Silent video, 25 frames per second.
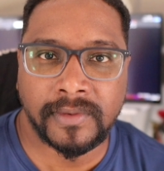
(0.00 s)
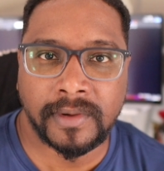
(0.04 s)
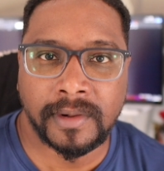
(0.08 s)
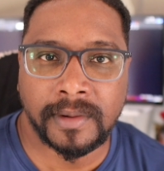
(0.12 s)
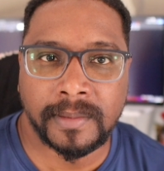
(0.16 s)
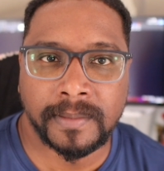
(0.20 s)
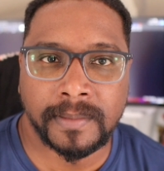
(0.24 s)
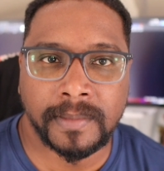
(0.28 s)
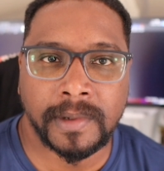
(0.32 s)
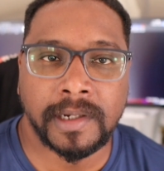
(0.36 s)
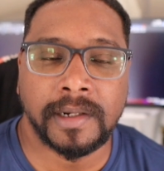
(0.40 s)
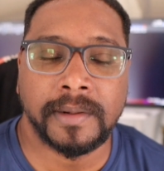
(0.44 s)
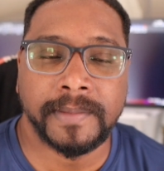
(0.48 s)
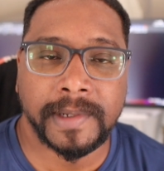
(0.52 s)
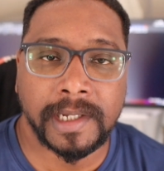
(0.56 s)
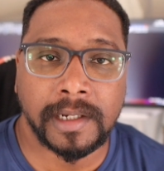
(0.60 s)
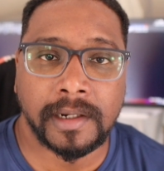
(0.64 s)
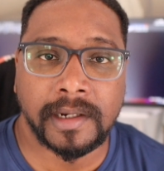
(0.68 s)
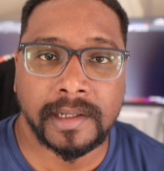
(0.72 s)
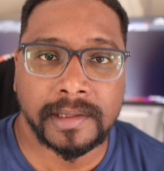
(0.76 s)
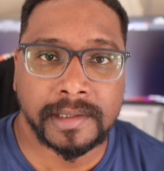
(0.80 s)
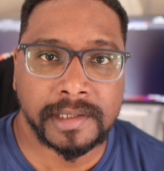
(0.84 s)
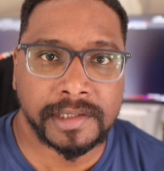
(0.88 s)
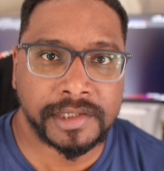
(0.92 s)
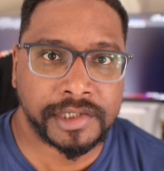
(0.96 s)
from coming
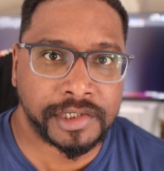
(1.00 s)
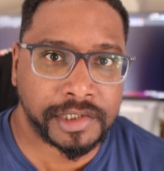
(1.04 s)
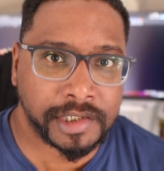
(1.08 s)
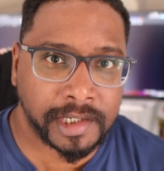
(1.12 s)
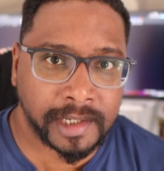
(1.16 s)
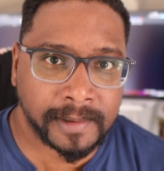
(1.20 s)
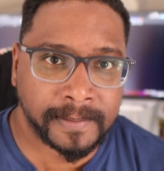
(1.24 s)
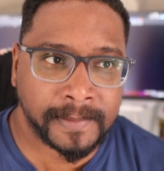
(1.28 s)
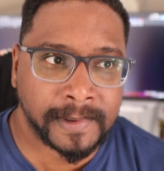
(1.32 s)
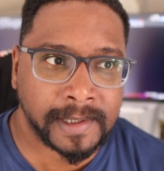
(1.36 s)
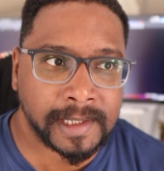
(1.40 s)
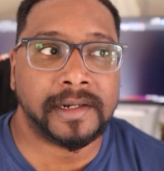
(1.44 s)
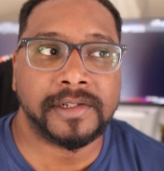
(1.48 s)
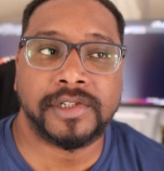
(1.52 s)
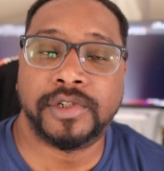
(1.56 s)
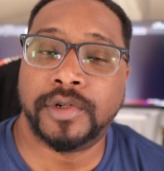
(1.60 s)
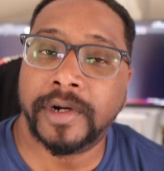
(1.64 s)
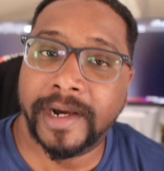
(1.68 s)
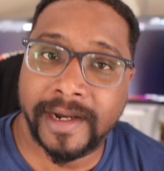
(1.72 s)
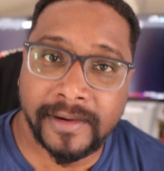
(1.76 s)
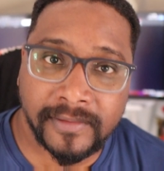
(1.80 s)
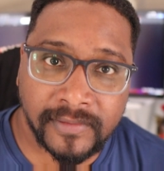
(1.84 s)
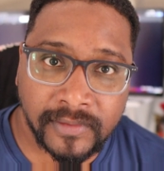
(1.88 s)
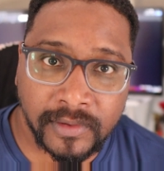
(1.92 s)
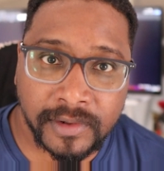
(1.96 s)
on this ship.
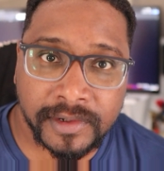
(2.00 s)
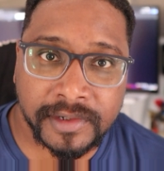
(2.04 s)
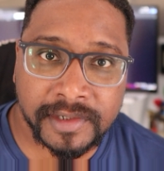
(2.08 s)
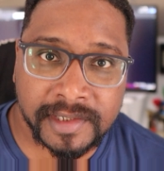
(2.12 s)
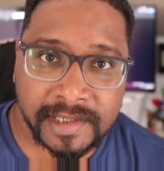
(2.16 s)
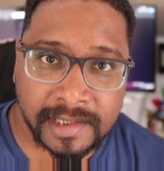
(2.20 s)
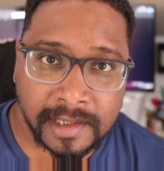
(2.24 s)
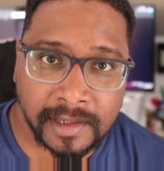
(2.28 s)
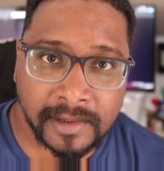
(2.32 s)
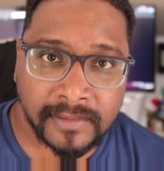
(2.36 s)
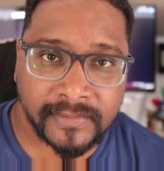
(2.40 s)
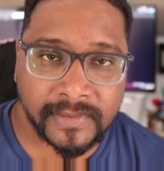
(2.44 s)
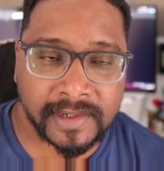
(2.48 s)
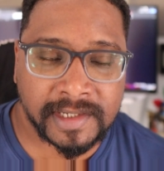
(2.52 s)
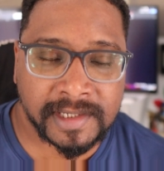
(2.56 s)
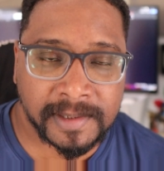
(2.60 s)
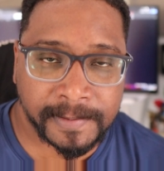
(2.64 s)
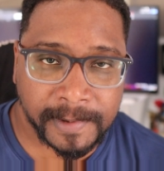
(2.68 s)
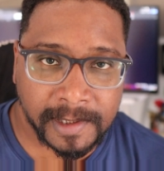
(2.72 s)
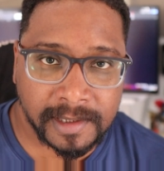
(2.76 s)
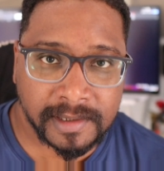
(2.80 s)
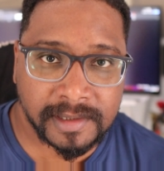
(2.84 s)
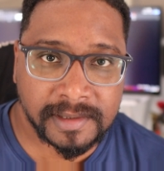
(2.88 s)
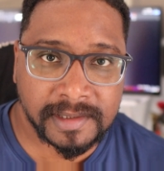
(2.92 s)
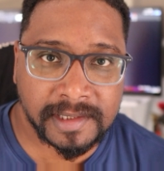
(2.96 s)
Try it for yourself,
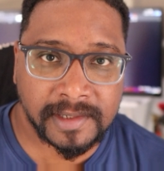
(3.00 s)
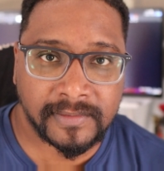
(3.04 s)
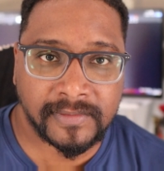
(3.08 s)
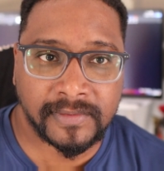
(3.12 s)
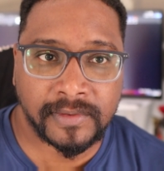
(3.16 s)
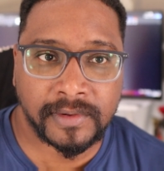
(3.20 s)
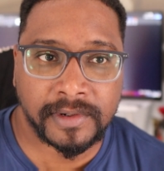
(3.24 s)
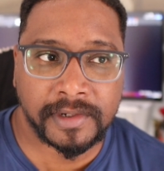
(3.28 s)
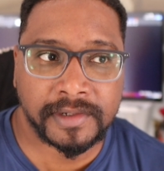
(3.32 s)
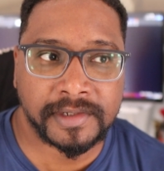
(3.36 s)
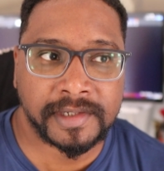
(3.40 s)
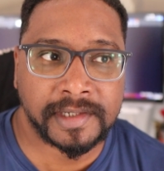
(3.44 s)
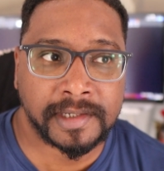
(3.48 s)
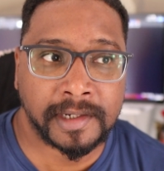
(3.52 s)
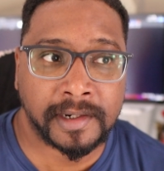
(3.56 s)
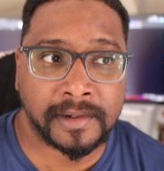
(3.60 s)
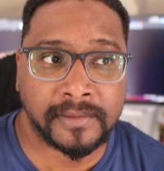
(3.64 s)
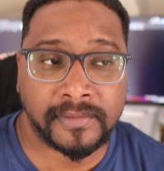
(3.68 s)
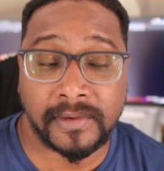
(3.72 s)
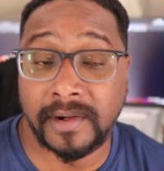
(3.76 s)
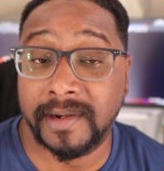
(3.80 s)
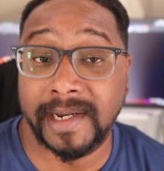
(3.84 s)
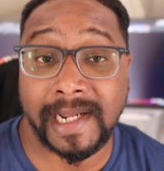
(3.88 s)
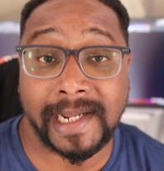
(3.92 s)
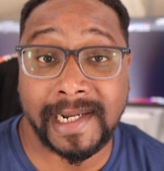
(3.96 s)
experience it for
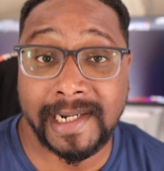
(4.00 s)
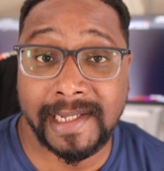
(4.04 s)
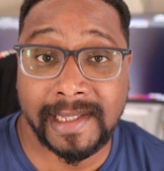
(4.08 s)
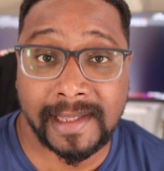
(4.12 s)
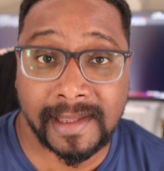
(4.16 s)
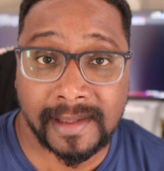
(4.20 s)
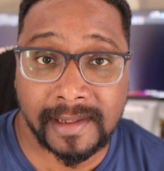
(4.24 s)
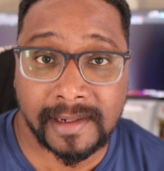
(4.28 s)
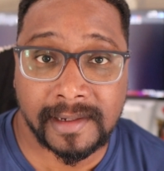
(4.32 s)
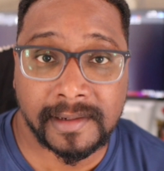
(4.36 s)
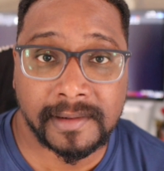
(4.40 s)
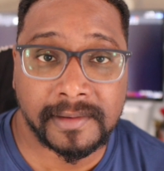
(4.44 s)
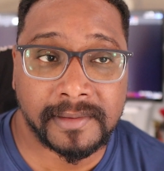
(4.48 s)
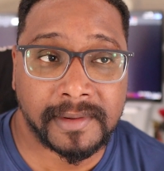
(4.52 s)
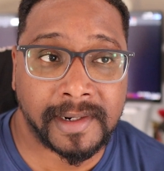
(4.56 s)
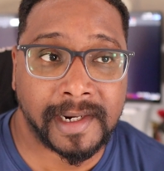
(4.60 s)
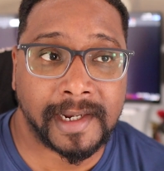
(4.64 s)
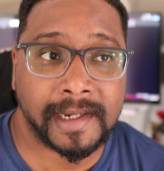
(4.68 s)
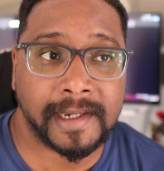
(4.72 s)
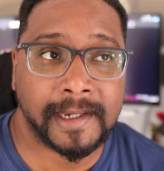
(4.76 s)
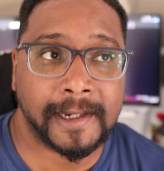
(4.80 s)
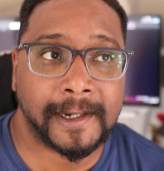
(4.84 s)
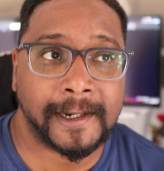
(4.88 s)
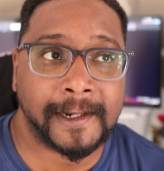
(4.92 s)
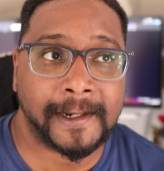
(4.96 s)
yourself on anything,
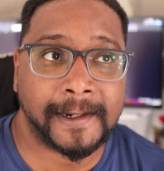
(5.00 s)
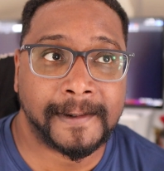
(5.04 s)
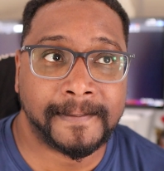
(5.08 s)
right?